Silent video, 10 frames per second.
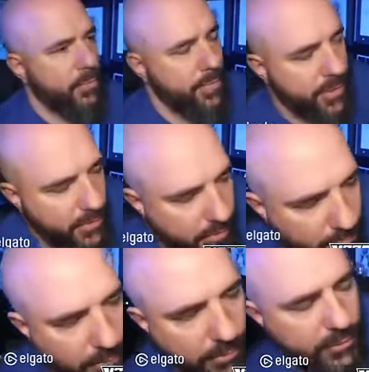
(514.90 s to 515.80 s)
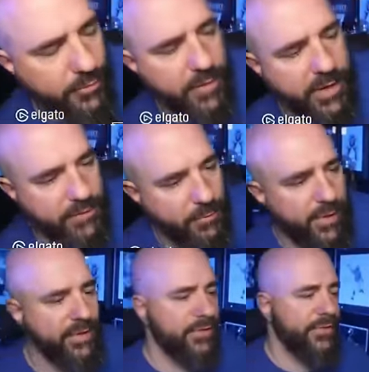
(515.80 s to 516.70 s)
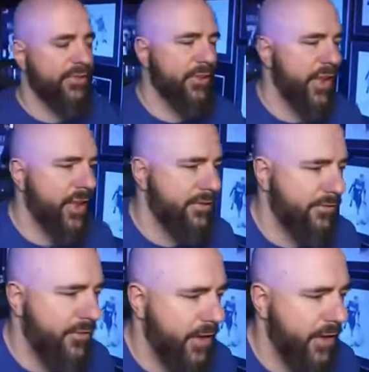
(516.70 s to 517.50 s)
player in the world. Good read, piece of shit ass fucking